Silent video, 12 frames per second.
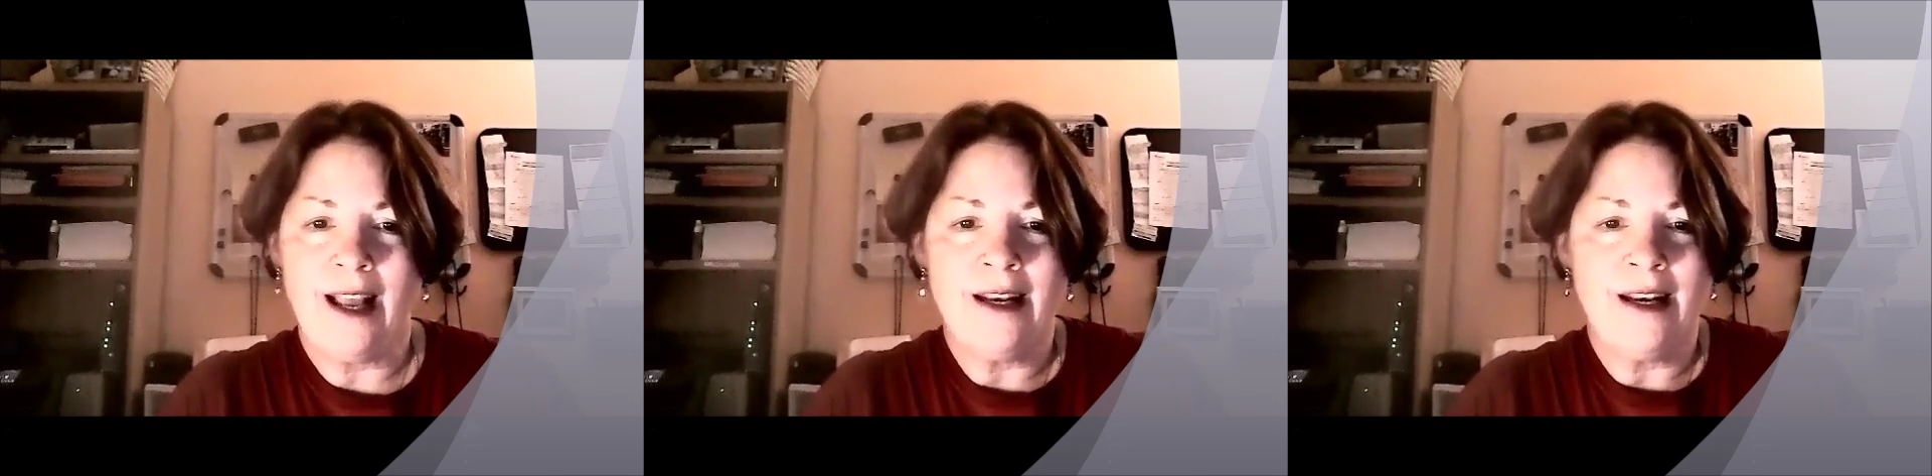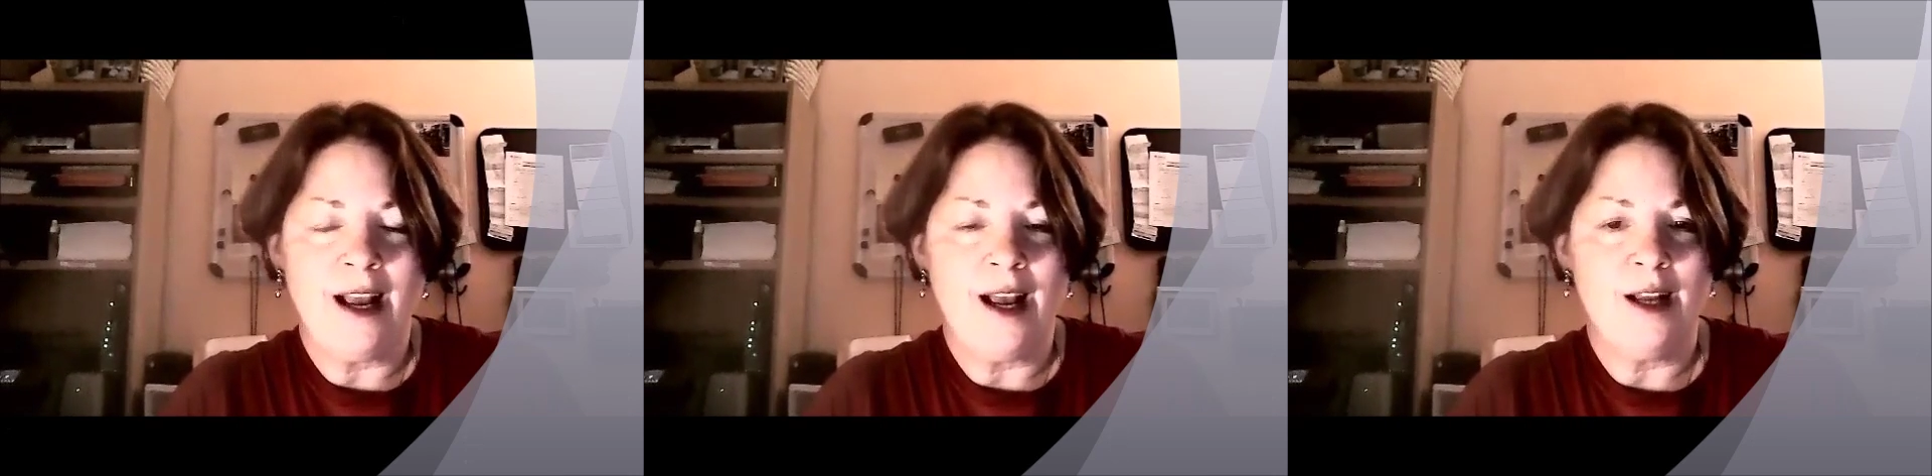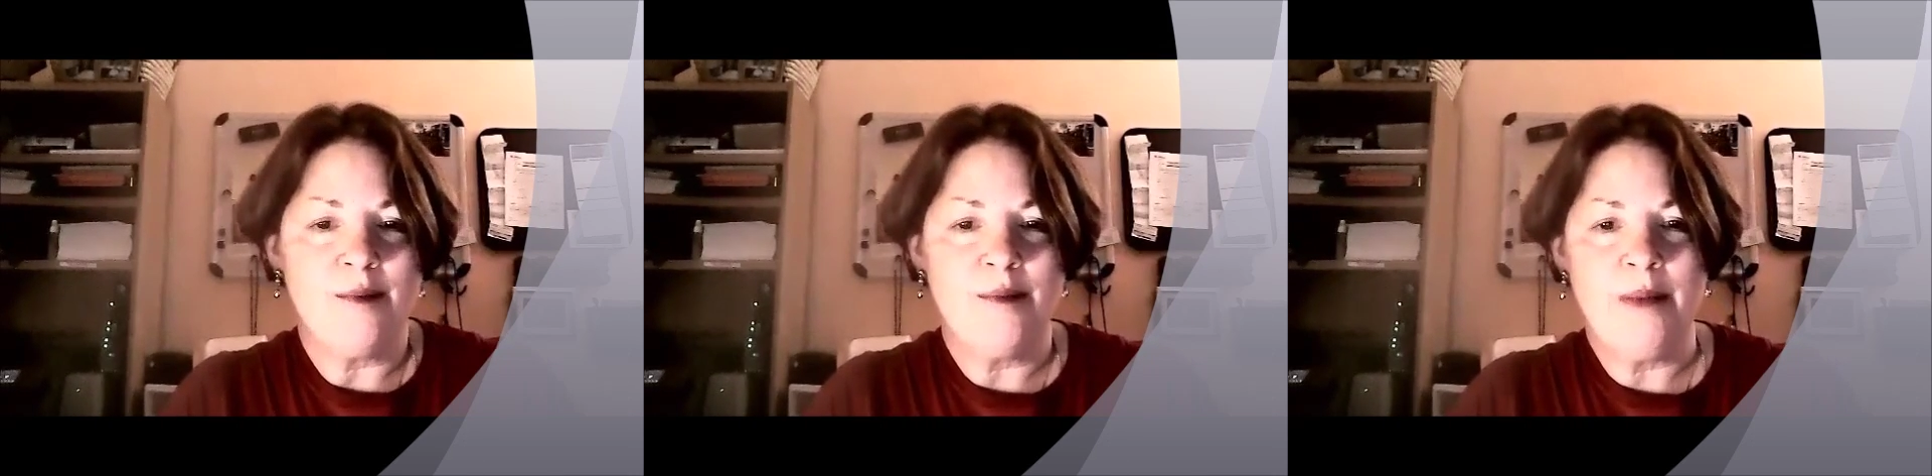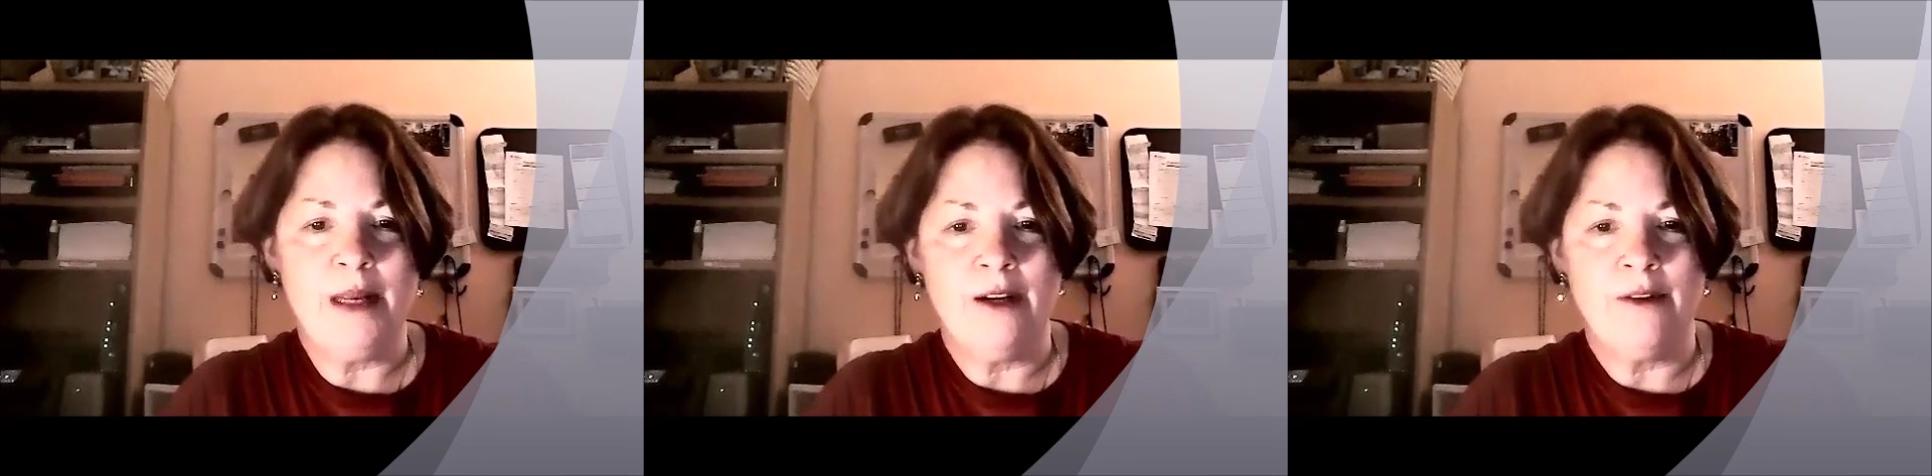and not
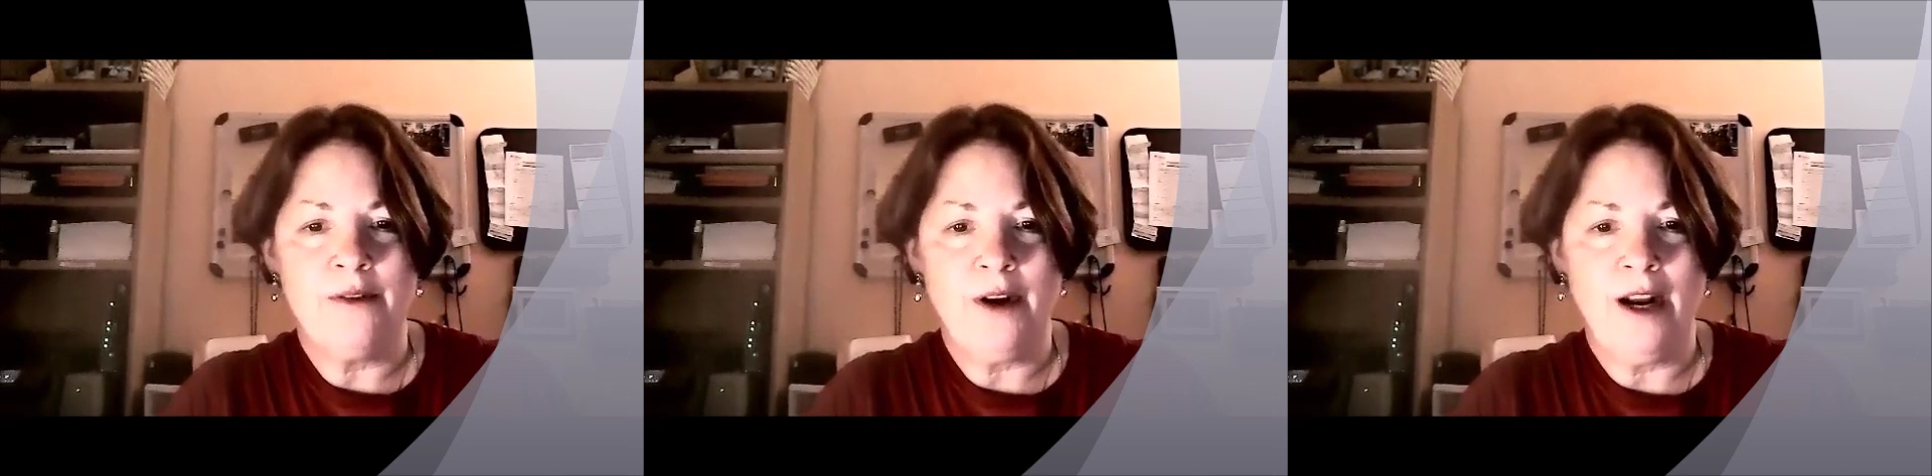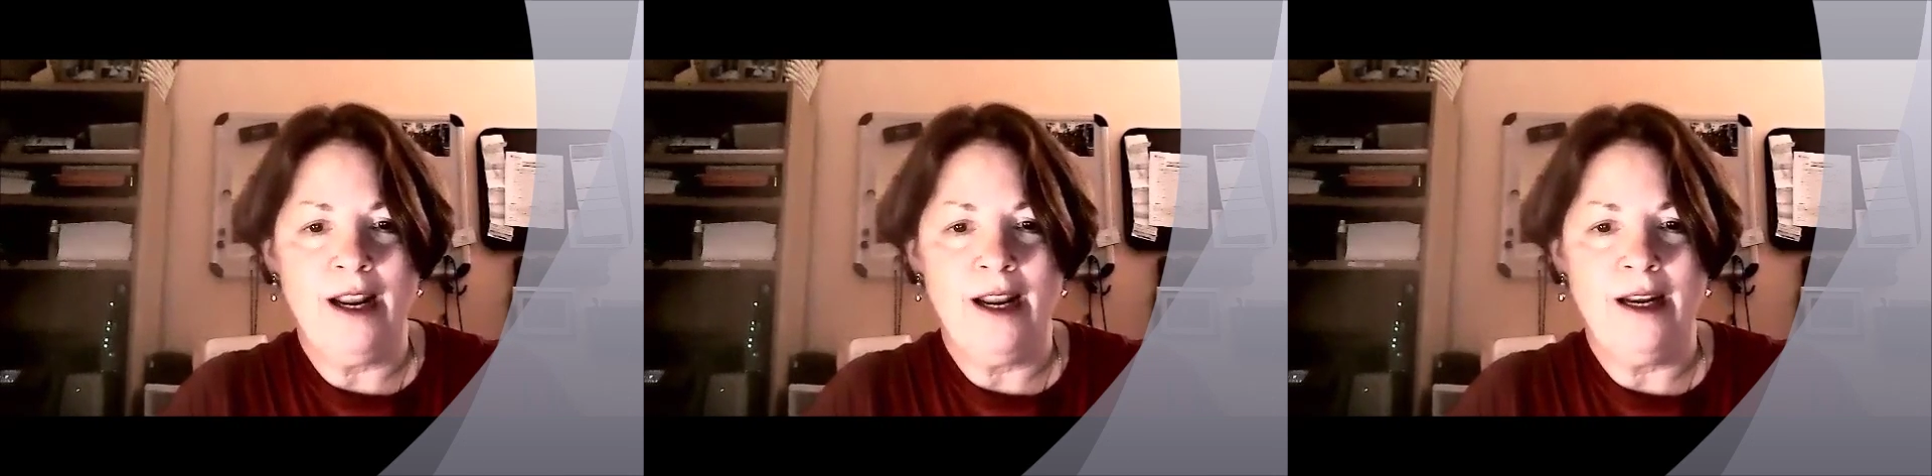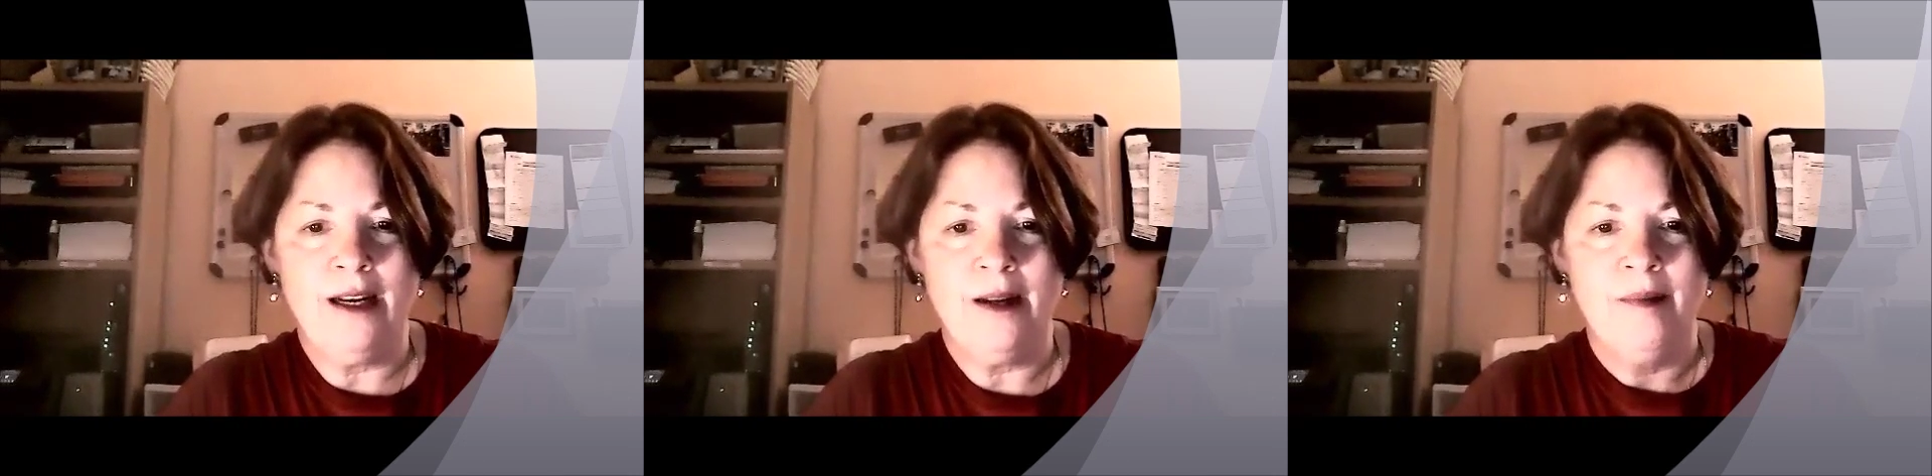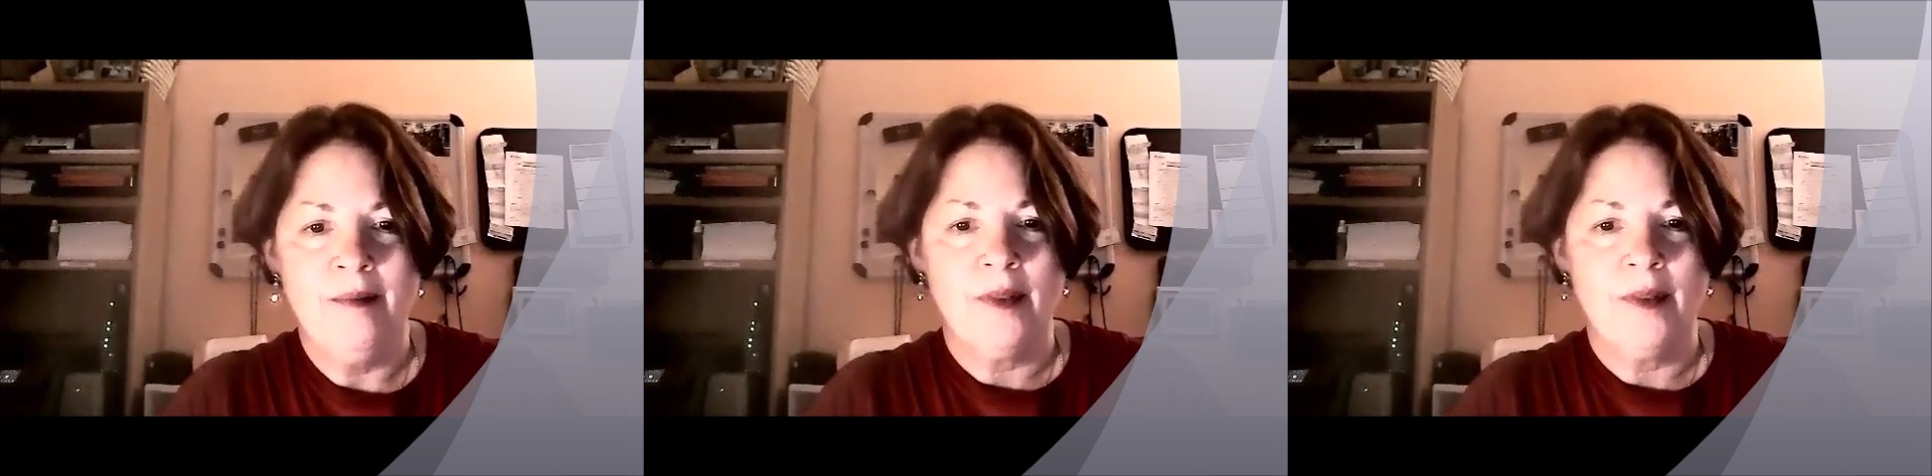being afraid.